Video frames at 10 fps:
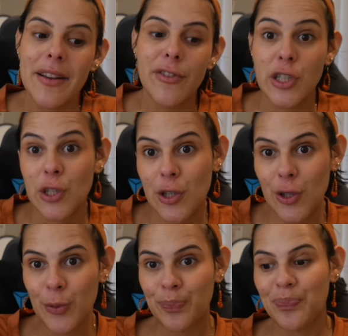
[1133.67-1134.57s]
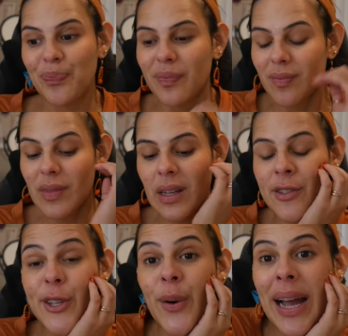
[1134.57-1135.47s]
version 2.
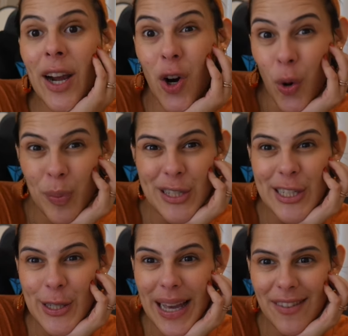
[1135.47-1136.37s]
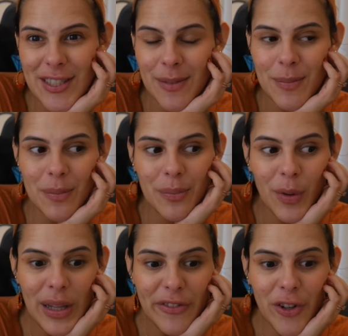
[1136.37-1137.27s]
So I hope to still have some
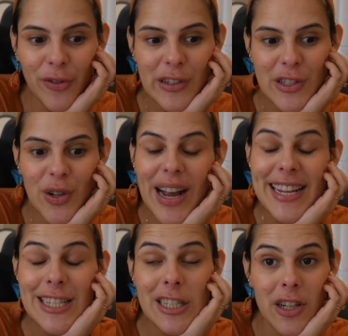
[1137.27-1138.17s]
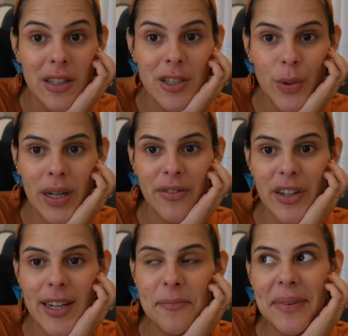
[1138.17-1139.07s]
left over so I can start a sweater for
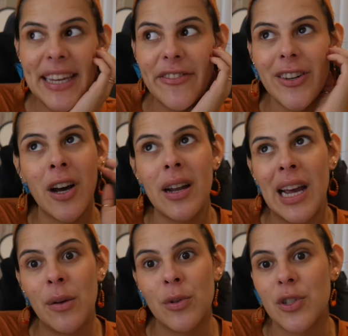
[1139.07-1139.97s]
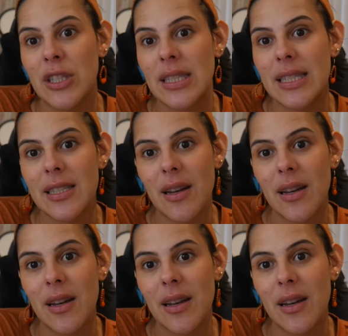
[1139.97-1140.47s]
him. If not, I will just